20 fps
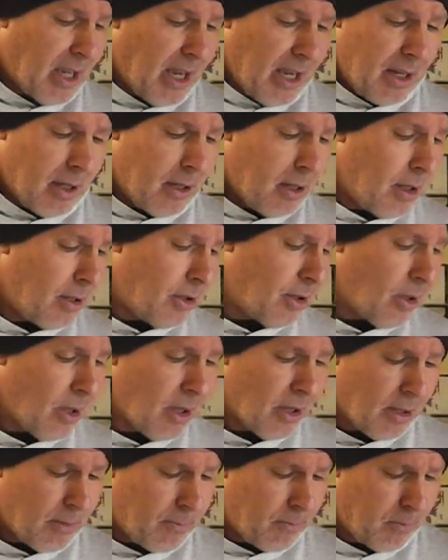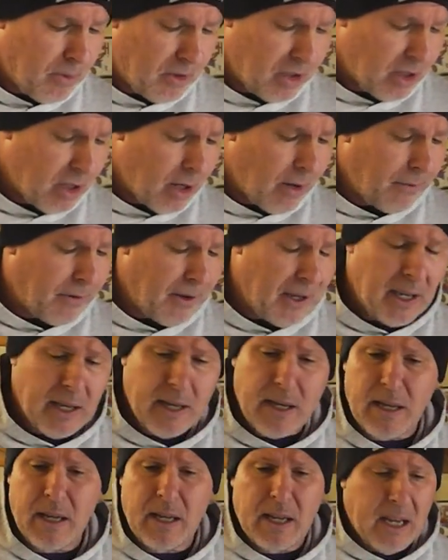kind of sort of stuff
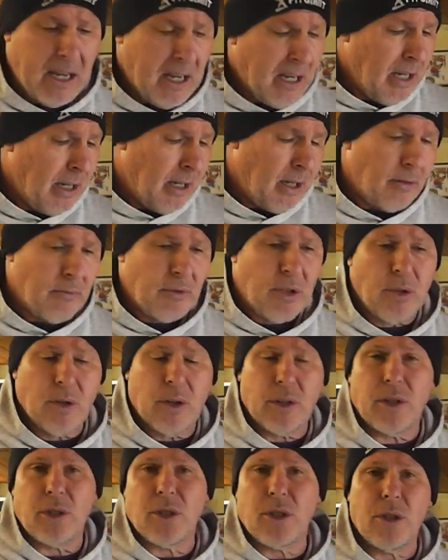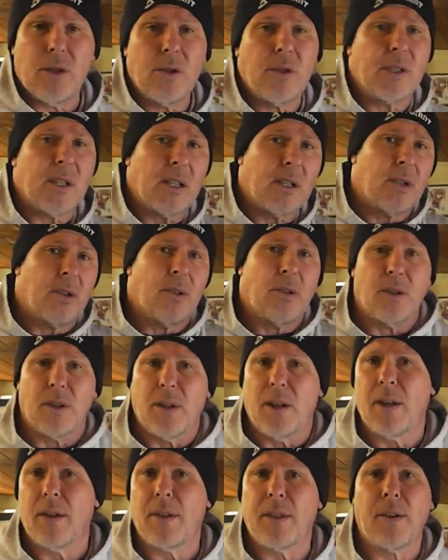here, you do it on the Tuesday, do it on
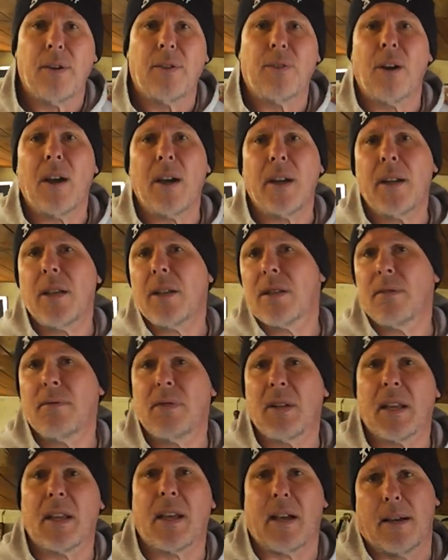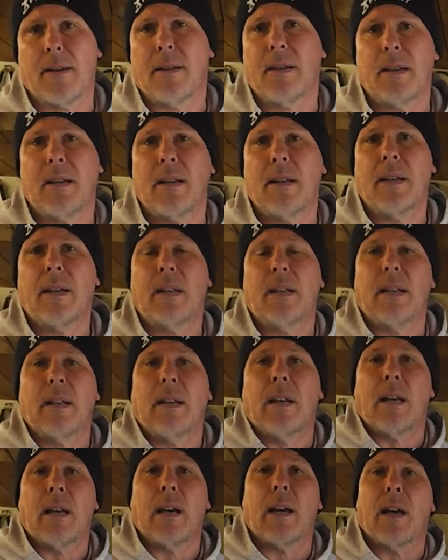the Friday, something
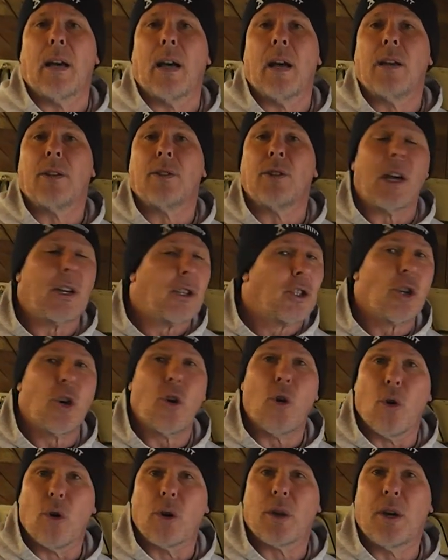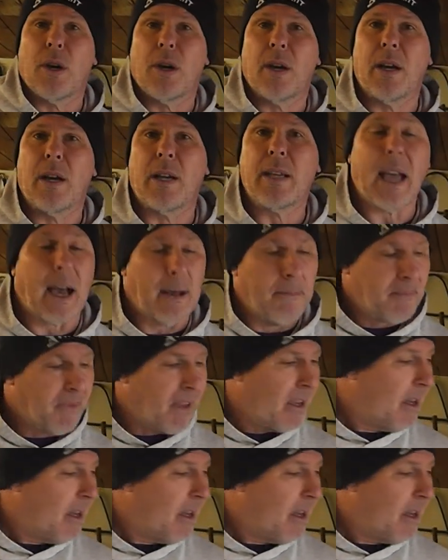like that. And chalk, yeah.